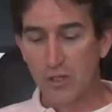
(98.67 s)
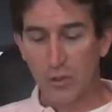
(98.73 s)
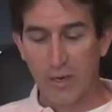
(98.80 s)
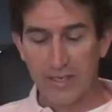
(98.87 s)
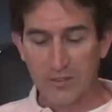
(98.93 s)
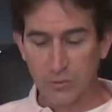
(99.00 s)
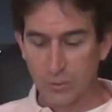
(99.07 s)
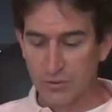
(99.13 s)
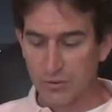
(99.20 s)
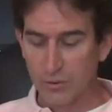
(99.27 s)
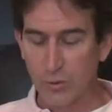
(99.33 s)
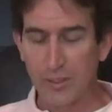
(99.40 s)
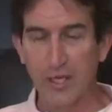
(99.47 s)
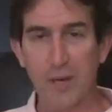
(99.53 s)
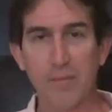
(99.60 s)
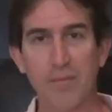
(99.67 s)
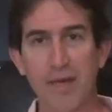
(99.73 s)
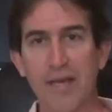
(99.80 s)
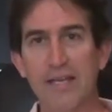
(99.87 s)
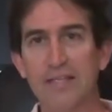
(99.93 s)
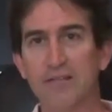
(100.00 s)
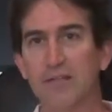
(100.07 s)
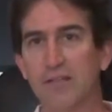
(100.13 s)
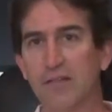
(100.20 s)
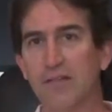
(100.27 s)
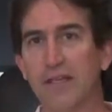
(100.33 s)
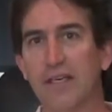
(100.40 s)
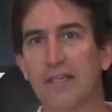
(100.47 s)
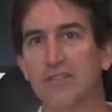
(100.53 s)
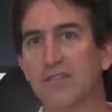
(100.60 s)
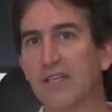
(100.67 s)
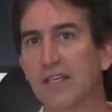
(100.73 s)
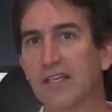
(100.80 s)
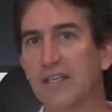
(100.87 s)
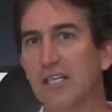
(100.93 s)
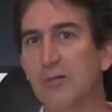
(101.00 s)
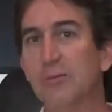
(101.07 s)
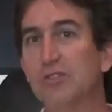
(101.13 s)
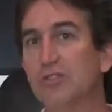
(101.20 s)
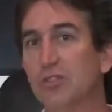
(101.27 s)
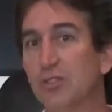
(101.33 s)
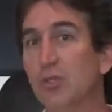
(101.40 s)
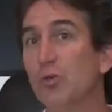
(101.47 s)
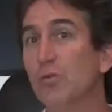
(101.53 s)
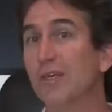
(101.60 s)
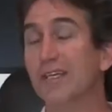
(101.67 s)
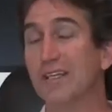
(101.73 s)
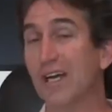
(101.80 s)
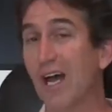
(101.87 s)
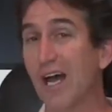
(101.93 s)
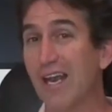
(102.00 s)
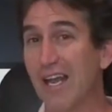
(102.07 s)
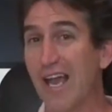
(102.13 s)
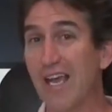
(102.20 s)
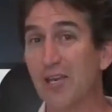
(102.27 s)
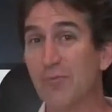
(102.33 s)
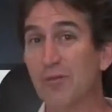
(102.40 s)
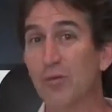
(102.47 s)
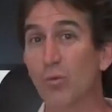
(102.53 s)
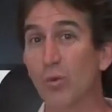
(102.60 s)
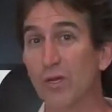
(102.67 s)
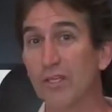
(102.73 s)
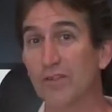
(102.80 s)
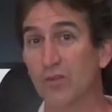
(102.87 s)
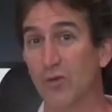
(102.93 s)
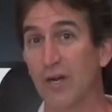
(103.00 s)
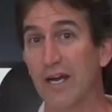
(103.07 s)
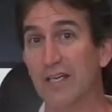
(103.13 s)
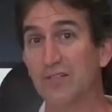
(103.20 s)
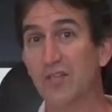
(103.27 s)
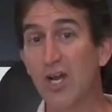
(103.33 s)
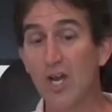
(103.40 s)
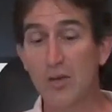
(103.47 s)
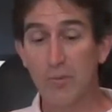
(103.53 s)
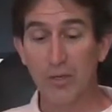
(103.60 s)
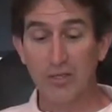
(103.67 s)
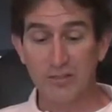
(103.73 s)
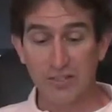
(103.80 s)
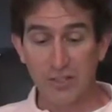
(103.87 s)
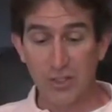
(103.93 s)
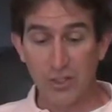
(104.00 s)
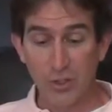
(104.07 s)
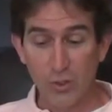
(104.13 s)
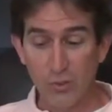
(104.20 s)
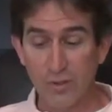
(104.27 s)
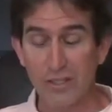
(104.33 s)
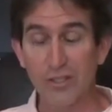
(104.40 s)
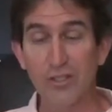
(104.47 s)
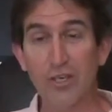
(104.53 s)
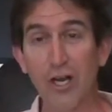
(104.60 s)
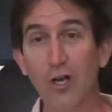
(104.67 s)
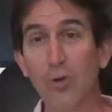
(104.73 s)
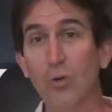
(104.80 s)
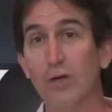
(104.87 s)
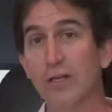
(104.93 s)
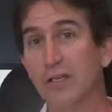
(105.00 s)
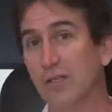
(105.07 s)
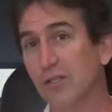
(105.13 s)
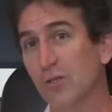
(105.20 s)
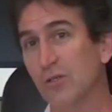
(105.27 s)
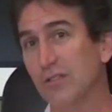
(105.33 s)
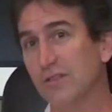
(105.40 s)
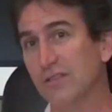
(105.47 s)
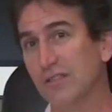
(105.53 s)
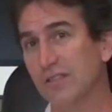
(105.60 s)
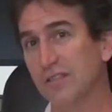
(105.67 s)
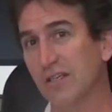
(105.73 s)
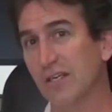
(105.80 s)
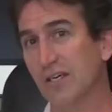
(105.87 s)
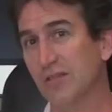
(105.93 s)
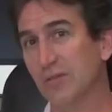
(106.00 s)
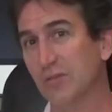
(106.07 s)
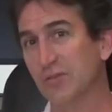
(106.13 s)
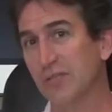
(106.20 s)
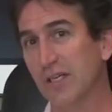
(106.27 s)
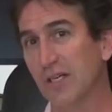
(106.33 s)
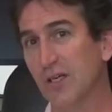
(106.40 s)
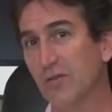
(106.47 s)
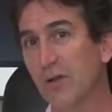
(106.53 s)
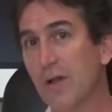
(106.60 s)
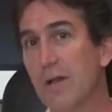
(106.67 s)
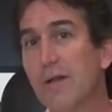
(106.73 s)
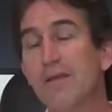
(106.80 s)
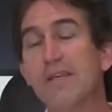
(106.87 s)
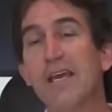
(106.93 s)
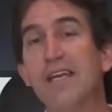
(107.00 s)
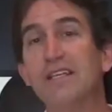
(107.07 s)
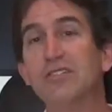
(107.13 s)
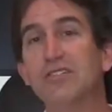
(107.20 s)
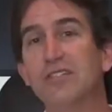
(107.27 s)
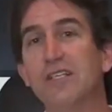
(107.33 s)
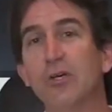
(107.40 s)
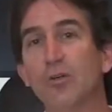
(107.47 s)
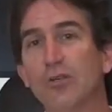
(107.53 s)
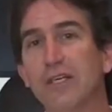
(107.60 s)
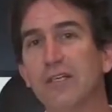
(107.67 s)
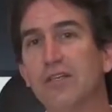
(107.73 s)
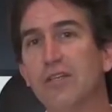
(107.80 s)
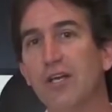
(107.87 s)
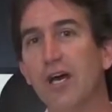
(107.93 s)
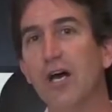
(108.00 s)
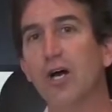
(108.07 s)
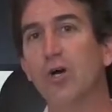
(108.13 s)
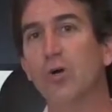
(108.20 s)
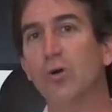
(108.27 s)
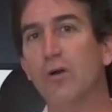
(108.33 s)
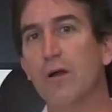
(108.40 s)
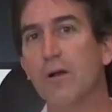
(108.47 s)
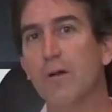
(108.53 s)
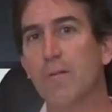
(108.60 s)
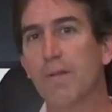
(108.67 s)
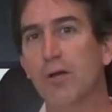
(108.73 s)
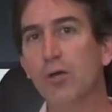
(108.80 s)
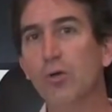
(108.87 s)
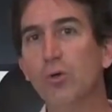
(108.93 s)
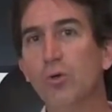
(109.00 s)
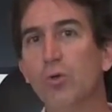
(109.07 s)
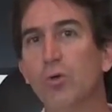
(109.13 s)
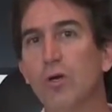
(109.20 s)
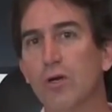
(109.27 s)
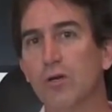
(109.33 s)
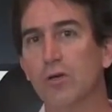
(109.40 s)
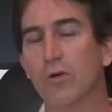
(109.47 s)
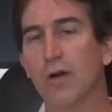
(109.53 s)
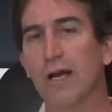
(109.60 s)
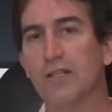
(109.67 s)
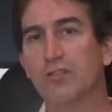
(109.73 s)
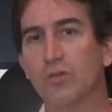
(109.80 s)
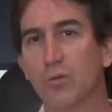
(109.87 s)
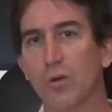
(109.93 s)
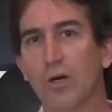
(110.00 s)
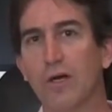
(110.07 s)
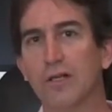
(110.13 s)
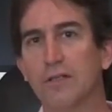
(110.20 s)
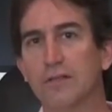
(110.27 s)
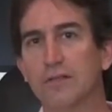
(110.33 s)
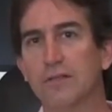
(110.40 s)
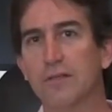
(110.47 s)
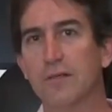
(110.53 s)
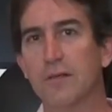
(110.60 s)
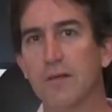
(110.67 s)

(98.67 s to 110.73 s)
Christ was doing amazing things. Nicodemus knew that God had to be with Christ because he knew that no one could do these things in and of himself. Yet he still didn't know who Christ was.